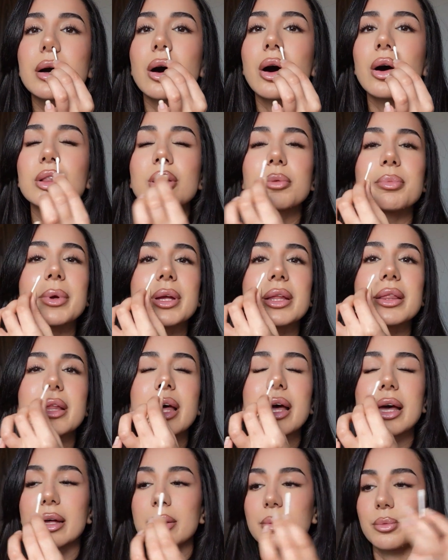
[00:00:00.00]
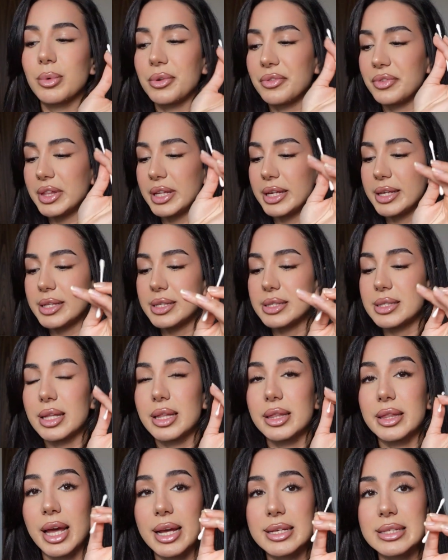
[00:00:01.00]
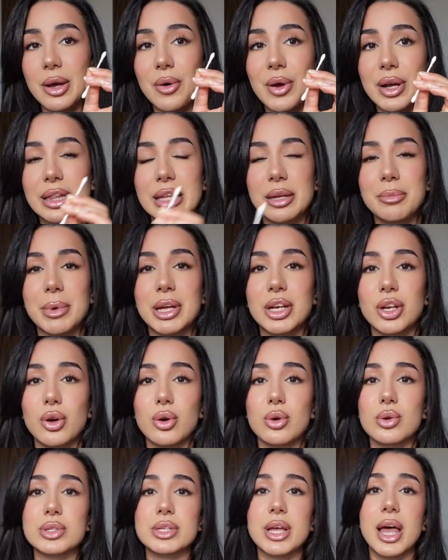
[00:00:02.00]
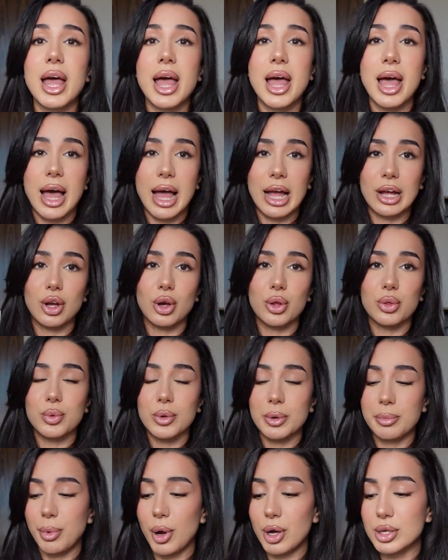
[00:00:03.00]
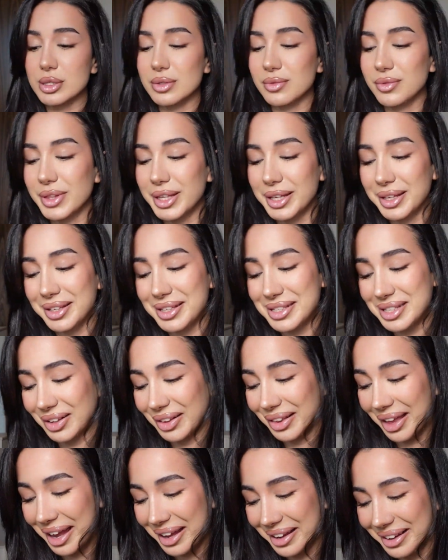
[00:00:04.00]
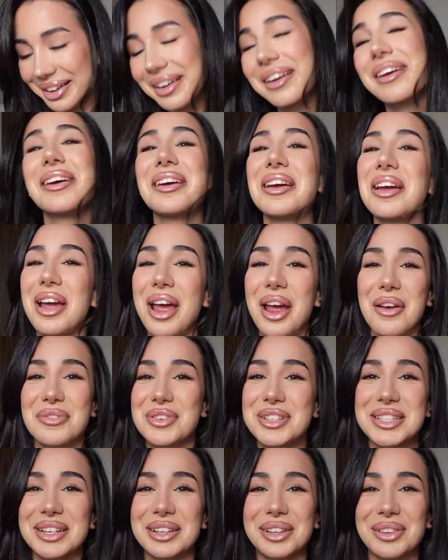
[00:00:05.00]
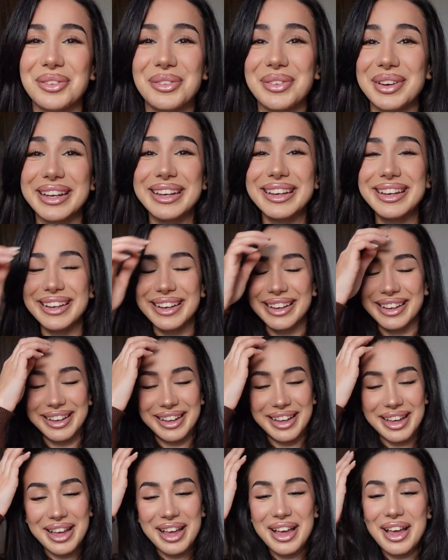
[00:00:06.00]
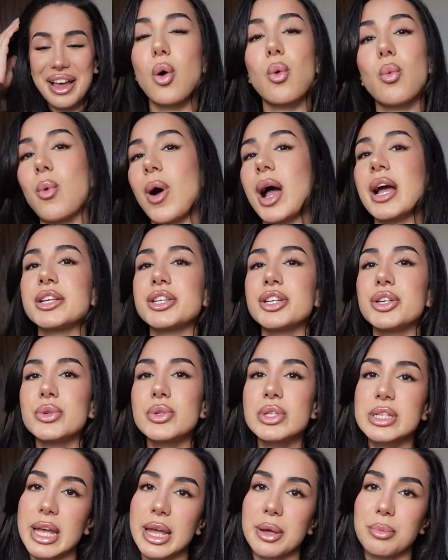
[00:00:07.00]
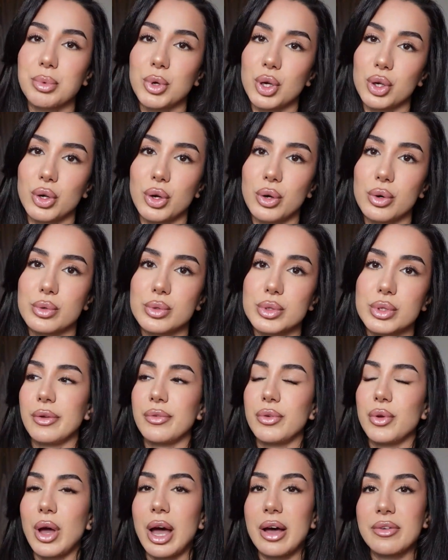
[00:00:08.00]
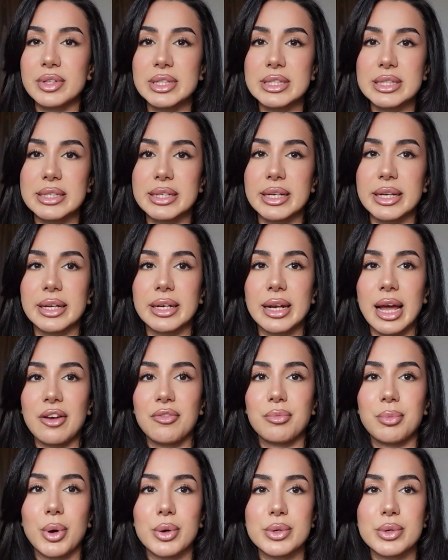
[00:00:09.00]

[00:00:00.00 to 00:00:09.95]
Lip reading: all up in there with these. That is how I clean my nose. I go through a box of these like every single week. Why do you tape your nose? If you haven't seen, I've